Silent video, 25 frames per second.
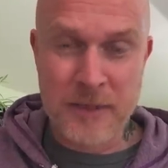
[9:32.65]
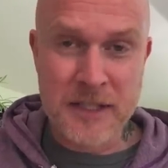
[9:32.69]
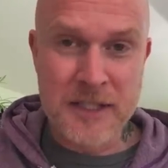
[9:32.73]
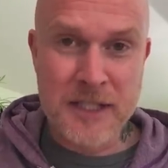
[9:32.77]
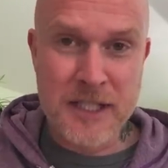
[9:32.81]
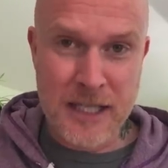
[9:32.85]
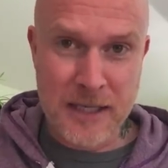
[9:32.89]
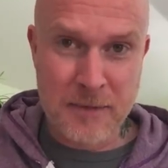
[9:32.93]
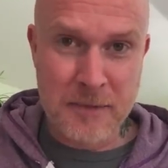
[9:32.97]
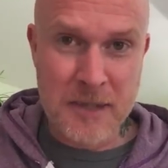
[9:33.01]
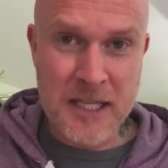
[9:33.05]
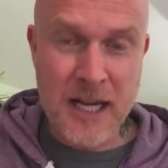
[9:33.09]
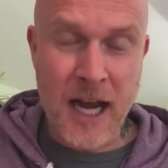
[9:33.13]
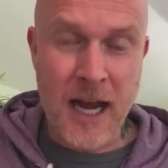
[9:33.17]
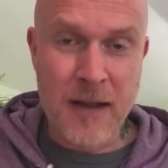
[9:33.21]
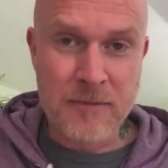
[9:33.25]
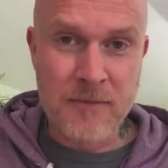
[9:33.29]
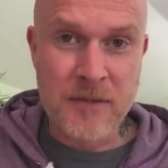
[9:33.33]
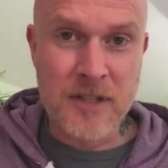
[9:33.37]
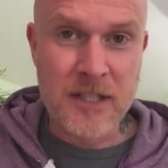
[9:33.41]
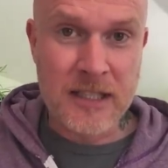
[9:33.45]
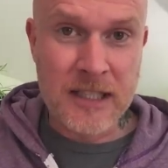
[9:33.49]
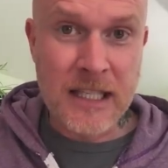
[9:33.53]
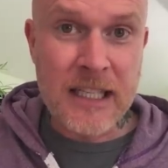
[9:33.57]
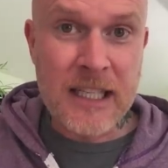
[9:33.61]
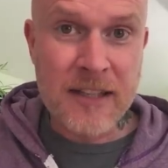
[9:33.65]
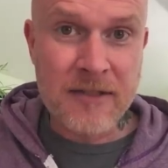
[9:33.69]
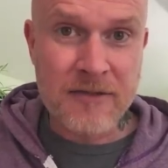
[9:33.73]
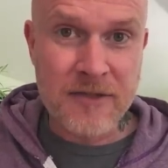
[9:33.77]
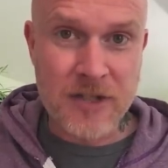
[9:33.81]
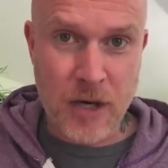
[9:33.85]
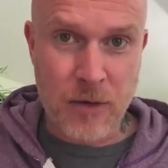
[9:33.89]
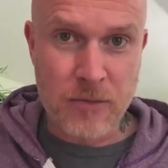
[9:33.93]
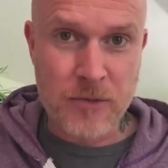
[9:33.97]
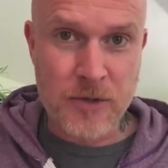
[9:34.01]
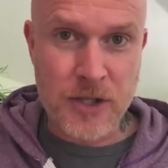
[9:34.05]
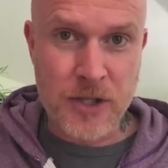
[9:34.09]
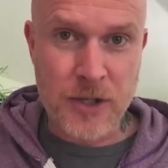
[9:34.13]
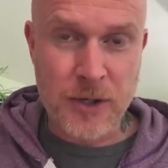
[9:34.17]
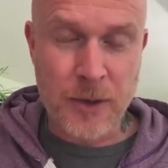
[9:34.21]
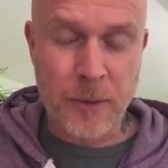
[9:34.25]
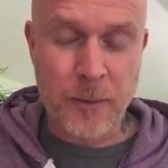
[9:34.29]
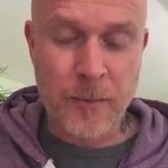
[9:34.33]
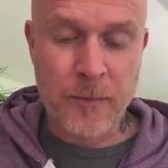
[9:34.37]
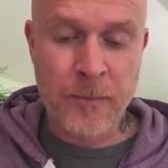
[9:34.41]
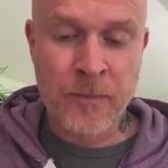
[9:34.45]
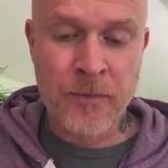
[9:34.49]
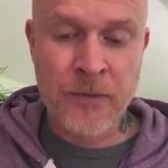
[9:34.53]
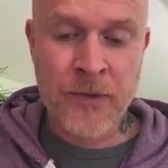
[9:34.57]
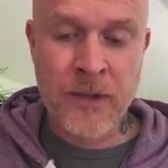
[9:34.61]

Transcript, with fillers: it's going to be time to leave, don't you?